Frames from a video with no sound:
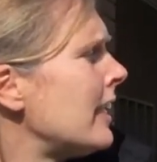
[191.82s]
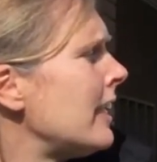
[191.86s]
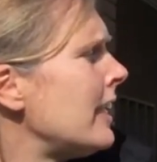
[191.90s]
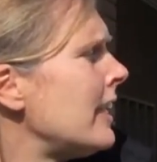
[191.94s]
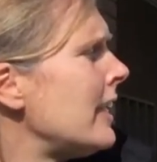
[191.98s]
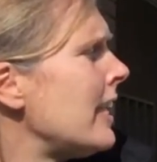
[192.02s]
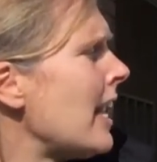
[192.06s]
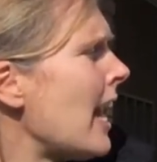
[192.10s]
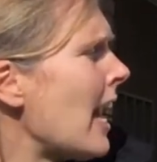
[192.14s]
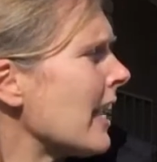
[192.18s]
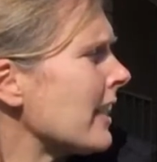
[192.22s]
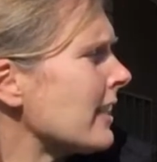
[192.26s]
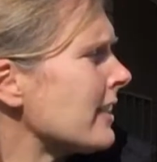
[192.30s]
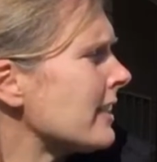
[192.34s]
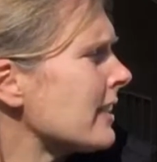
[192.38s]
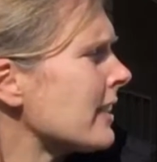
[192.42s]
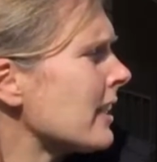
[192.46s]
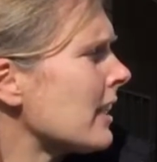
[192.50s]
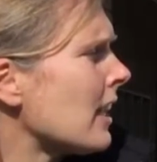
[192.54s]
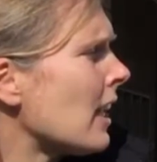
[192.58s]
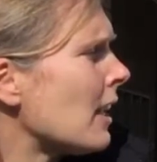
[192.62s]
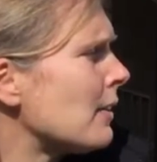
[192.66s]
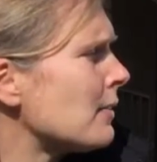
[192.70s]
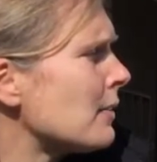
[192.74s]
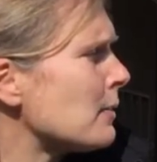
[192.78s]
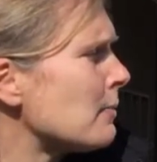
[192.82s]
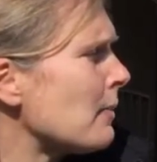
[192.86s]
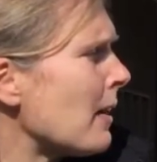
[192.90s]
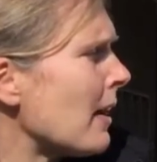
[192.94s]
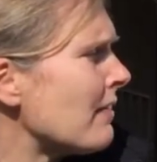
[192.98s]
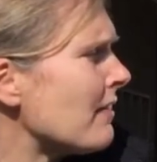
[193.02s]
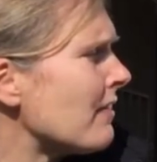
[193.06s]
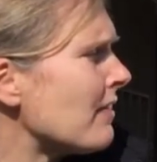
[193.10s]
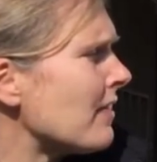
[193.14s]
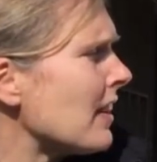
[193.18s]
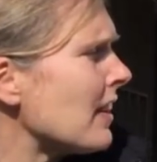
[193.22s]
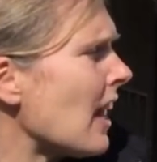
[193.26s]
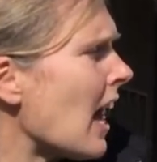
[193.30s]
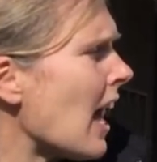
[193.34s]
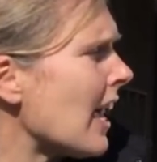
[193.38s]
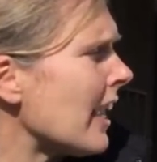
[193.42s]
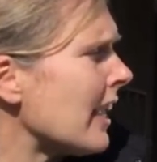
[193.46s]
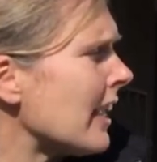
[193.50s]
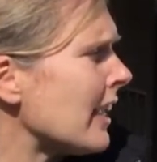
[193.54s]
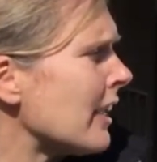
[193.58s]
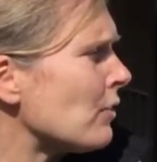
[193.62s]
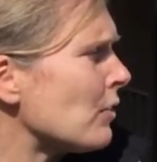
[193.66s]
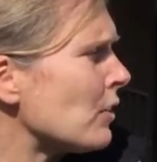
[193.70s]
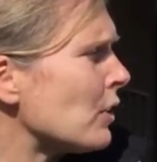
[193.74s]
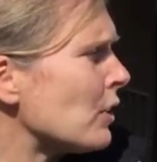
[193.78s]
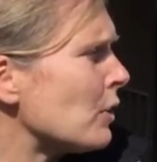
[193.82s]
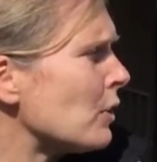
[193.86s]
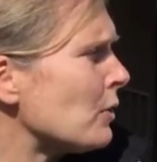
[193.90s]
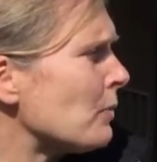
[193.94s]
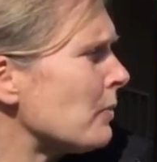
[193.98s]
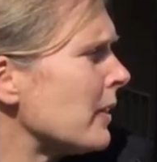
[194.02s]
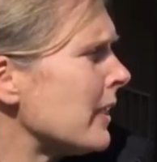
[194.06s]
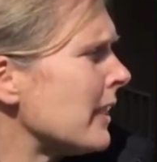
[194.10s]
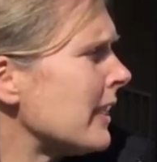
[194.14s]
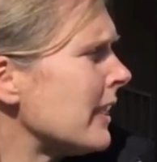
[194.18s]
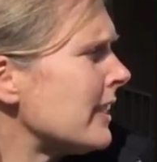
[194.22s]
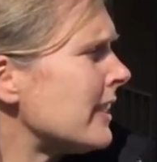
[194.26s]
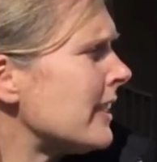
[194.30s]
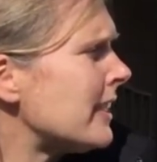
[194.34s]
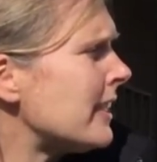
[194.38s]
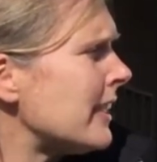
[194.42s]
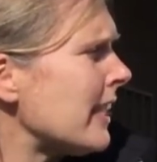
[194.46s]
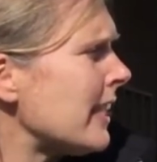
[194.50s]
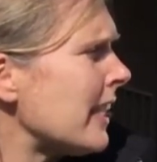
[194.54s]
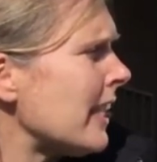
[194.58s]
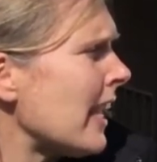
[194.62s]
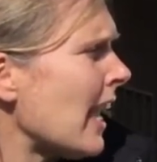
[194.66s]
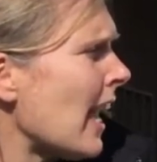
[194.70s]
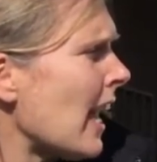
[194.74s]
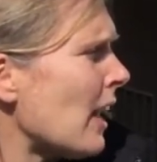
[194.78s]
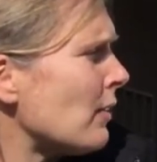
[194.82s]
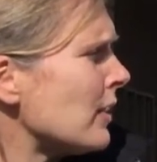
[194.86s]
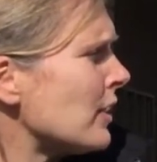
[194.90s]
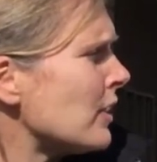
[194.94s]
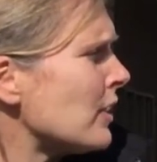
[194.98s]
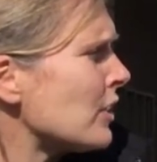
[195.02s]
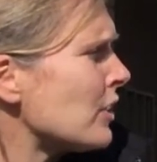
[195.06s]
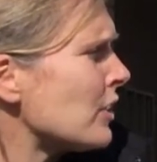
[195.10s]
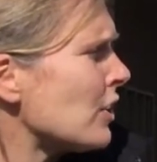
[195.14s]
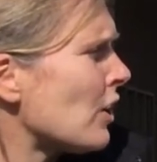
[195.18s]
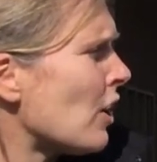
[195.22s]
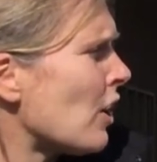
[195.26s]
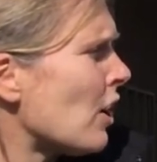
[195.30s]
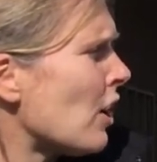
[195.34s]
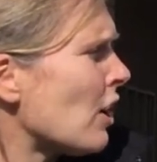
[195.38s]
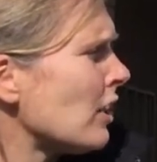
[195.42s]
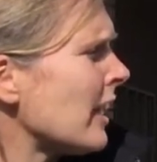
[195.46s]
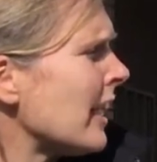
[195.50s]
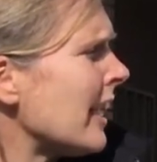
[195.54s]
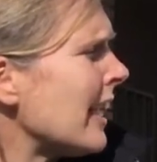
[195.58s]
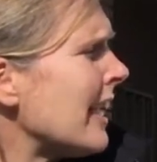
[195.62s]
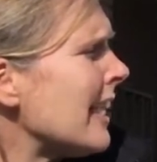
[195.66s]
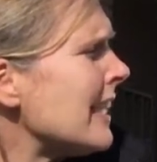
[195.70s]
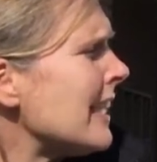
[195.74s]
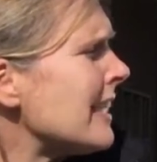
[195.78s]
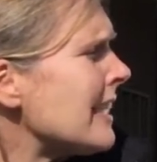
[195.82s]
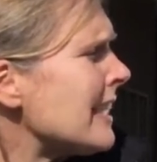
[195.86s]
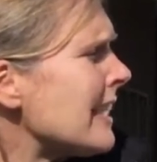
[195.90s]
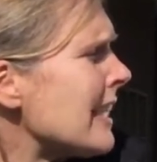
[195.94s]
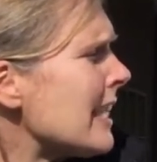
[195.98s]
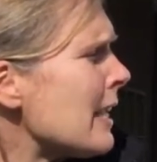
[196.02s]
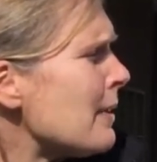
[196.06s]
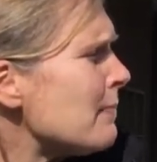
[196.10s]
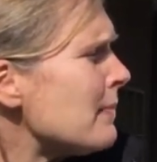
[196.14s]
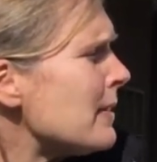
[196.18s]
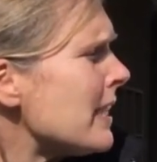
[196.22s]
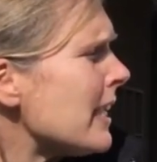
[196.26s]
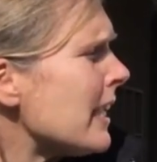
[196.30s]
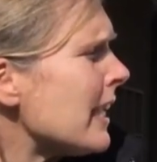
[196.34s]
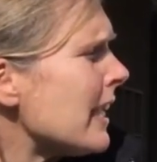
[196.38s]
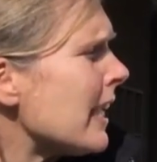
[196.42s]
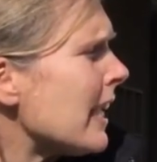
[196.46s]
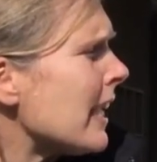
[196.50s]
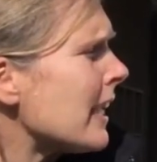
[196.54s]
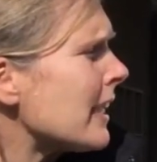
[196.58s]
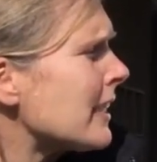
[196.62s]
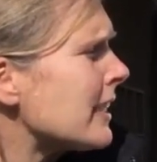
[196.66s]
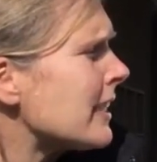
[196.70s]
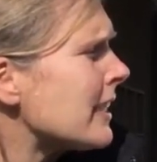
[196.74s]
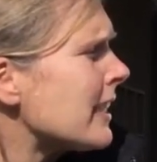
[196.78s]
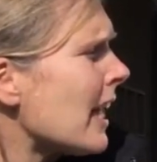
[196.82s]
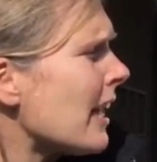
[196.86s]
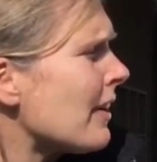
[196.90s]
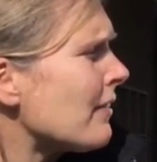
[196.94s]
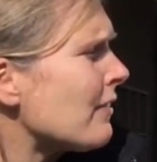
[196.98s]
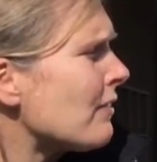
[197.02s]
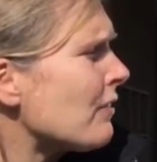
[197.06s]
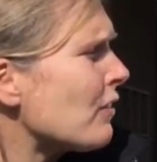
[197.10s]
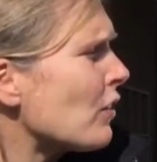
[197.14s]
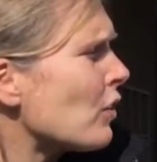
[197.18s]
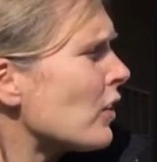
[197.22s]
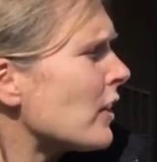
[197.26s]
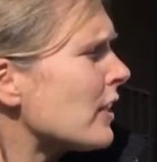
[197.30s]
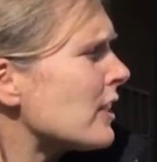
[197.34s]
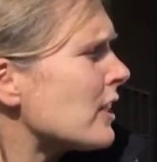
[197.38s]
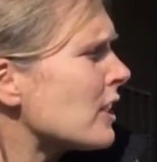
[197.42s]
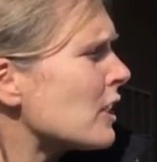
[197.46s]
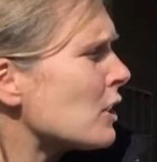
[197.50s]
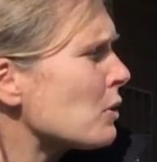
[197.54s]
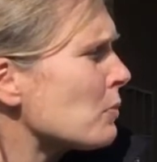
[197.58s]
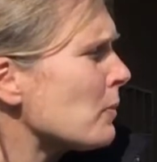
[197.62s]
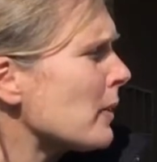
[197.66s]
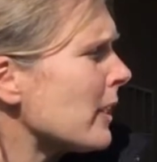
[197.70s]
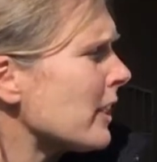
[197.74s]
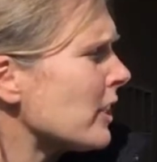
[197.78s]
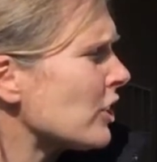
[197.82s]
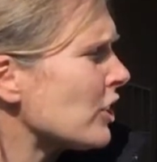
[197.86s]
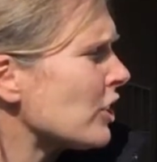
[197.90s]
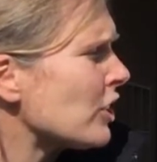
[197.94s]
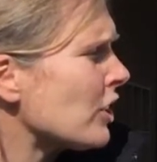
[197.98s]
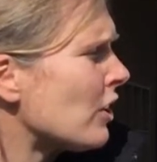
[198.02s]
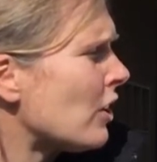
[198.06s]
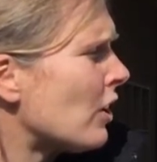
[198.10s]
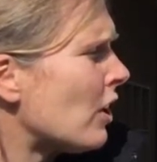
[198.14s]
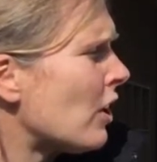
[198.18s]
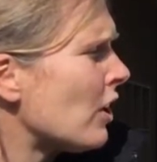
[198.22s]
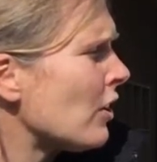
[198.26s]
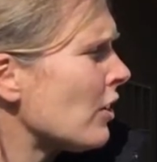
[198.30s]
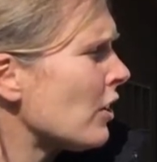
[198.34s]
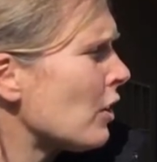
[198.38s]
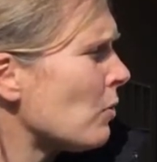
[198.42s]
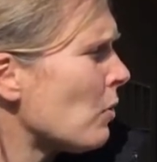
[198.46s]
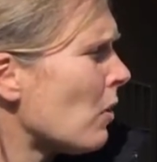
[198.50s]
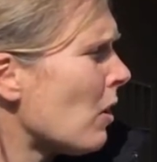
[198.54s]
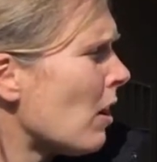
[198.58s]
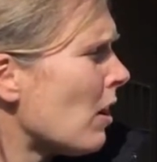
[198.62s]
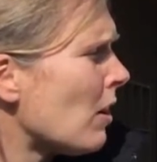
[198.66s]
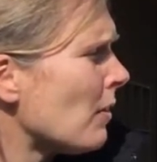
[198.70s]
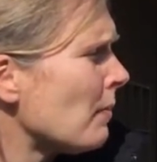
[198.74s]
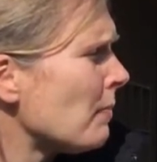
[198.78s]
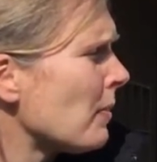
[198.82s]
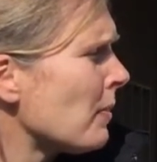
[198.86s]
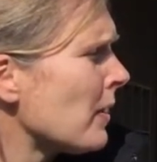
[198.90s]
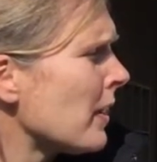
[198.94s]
Next comes my flying room. See how it's tall? It's empty except for a switch on the wall.